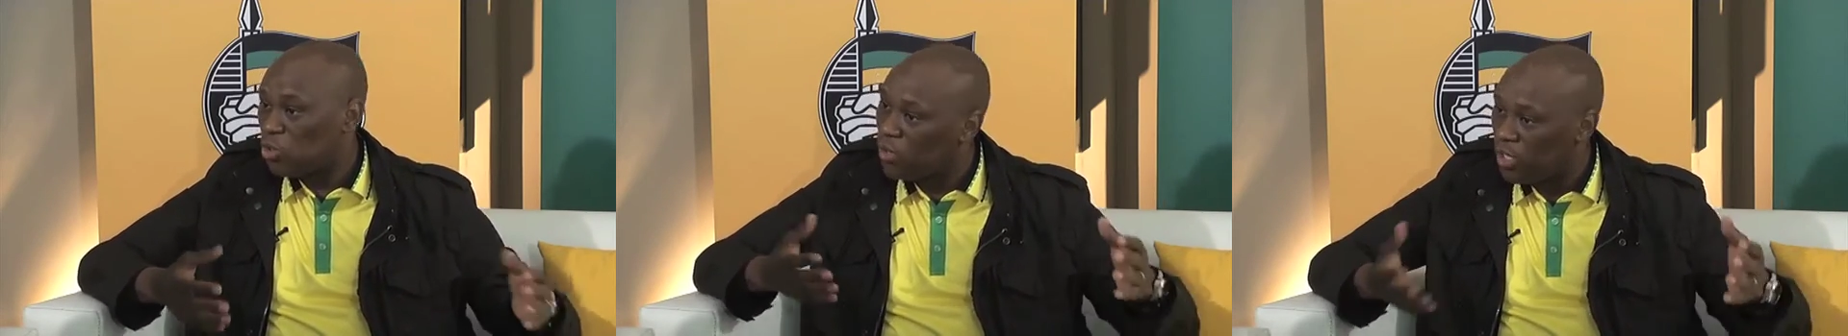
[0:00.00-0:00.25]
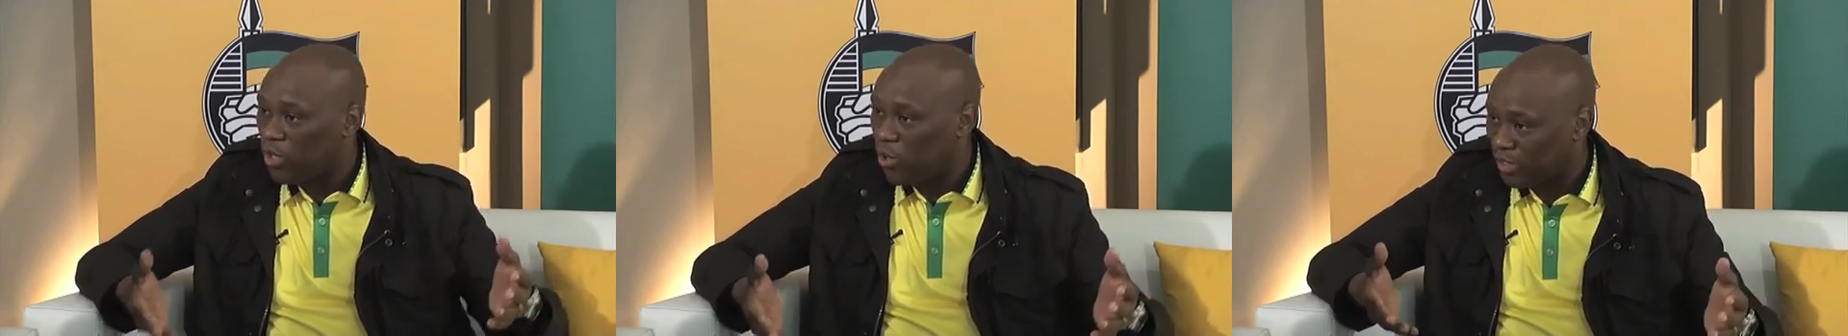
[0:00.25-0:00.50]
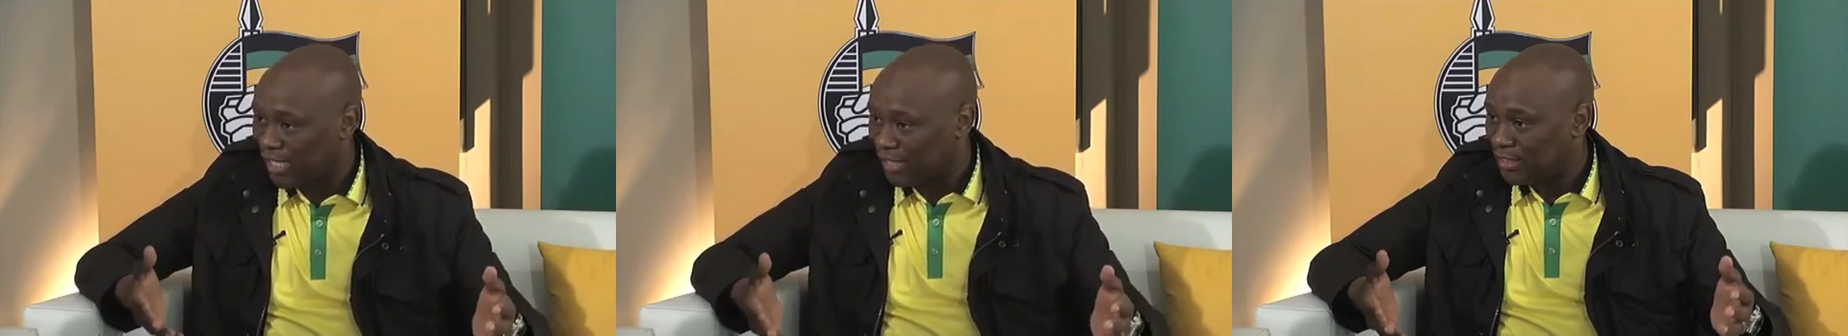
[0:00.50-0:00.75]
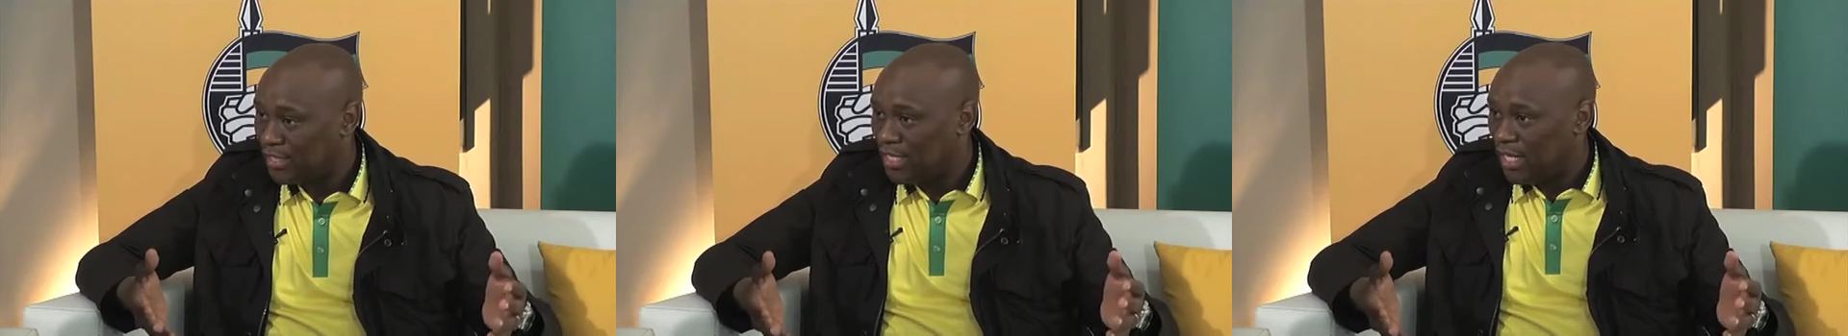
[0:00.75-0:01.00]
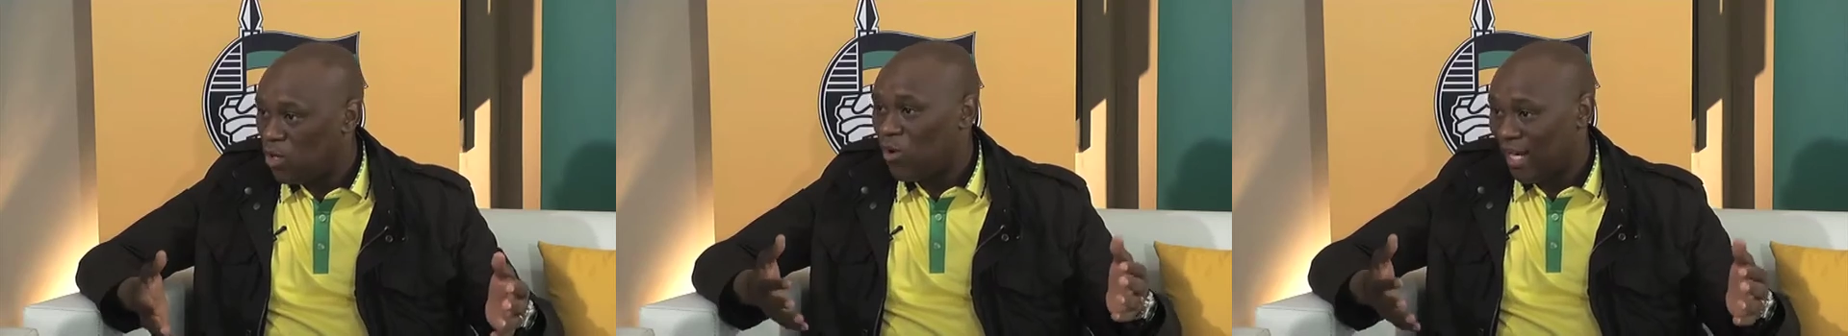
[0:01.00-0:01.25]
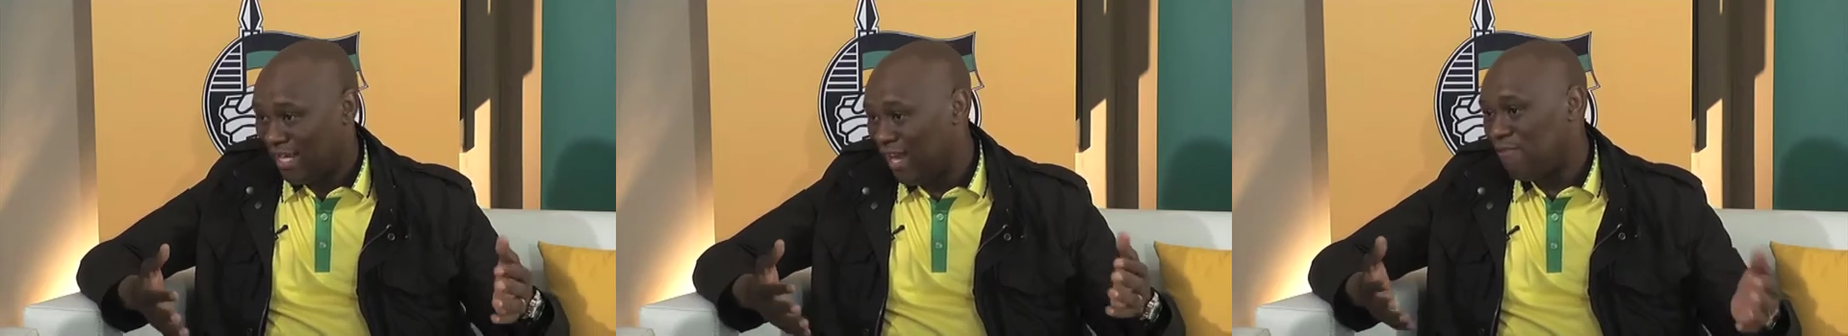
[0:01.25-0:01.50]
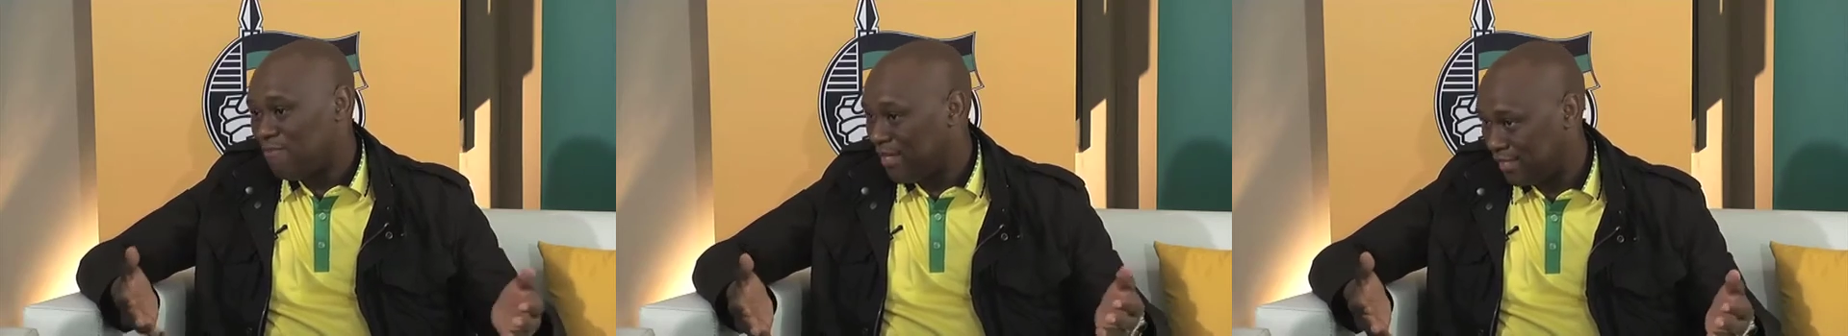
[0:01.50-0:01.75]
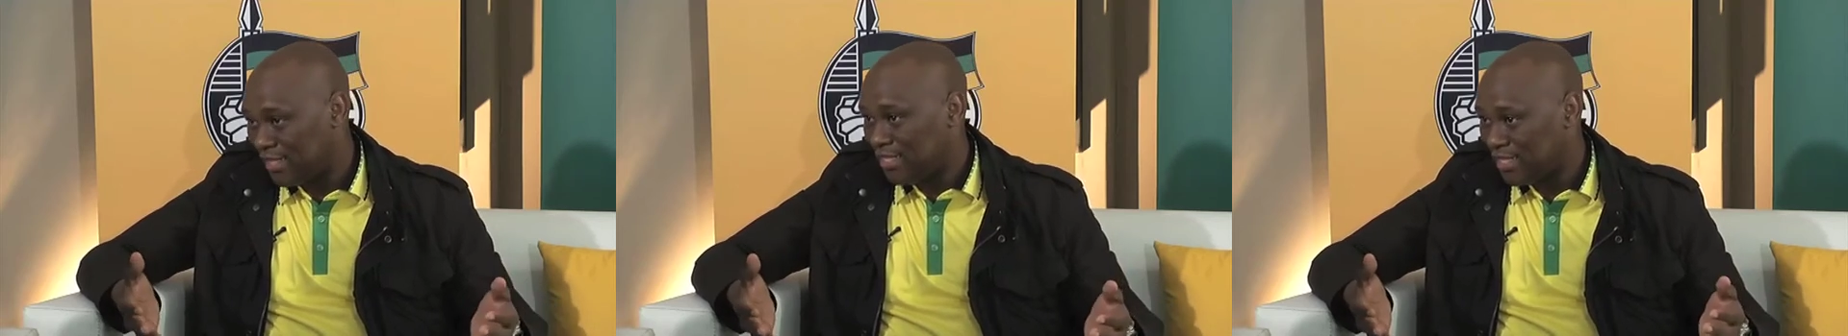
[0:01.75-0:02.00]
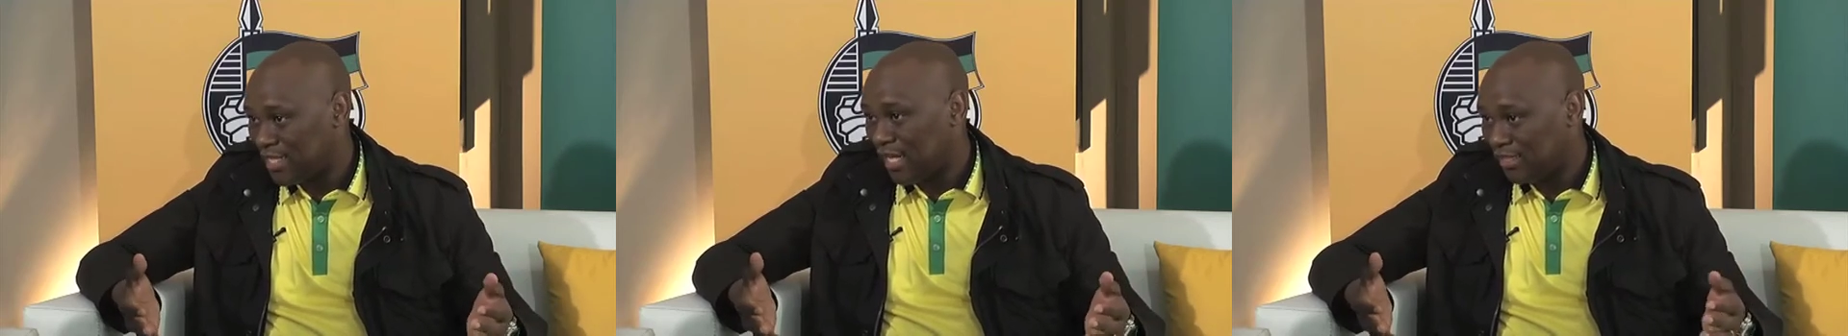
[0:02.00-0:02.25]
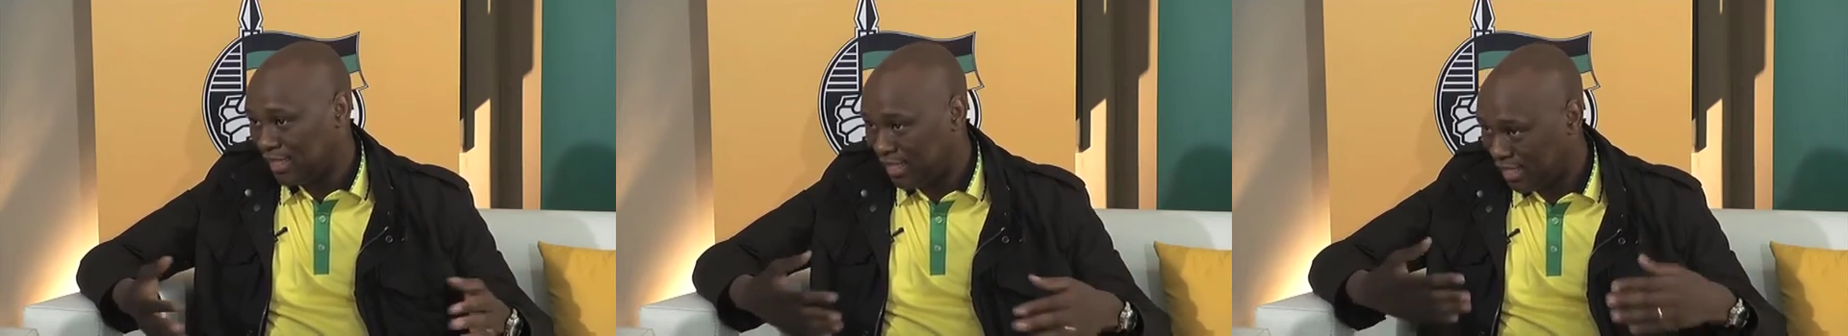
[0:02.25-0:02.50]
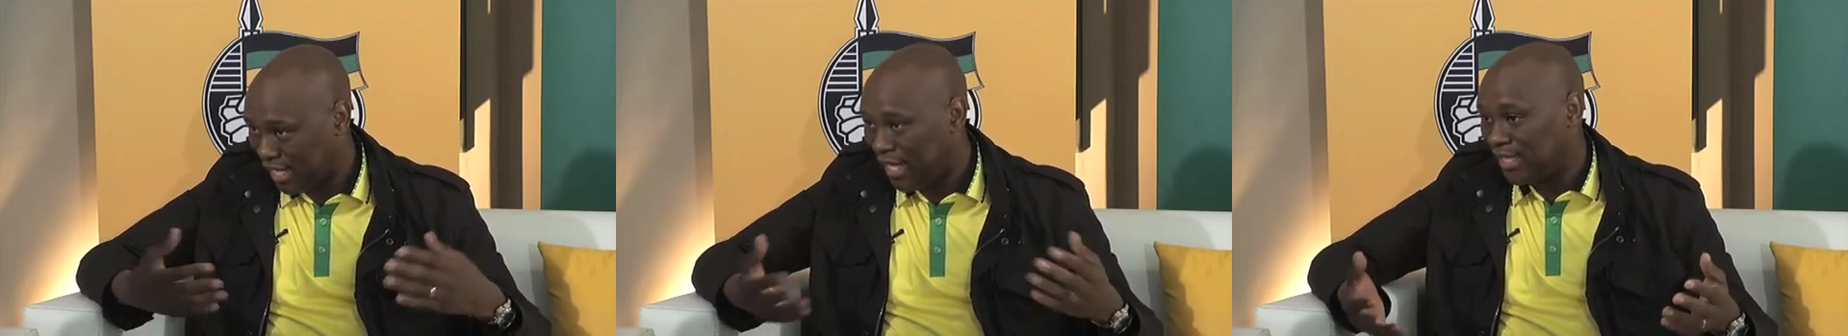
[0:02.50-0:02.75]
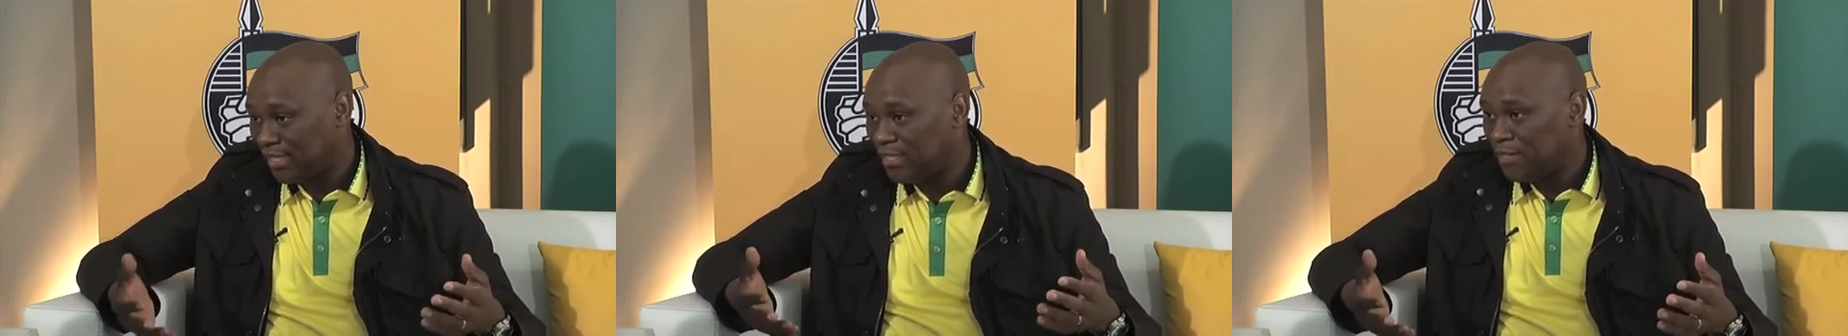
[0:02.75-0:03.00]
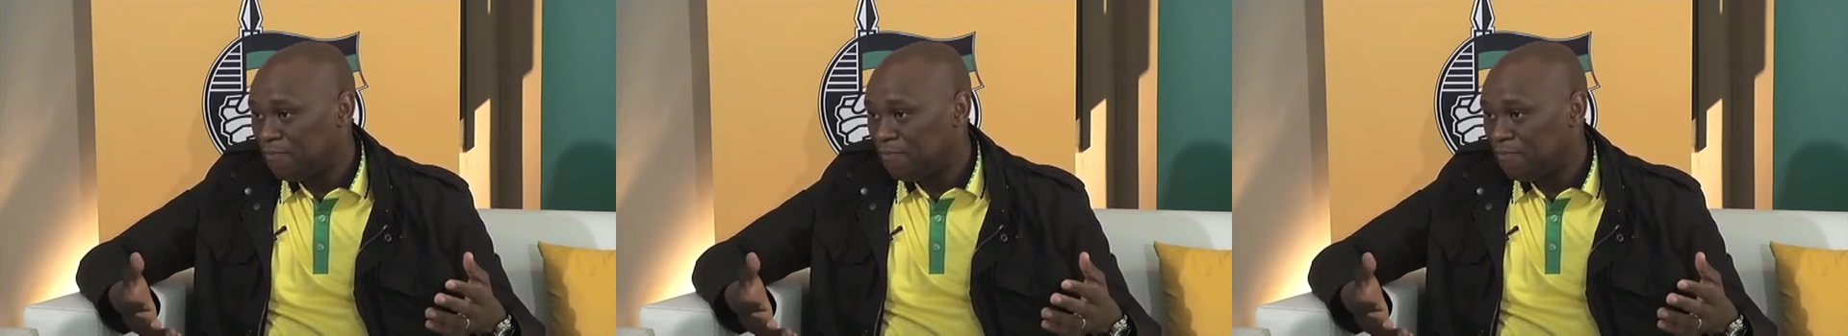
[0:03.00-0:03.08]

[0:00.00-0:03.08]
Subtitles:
You will know that local government in this country, really,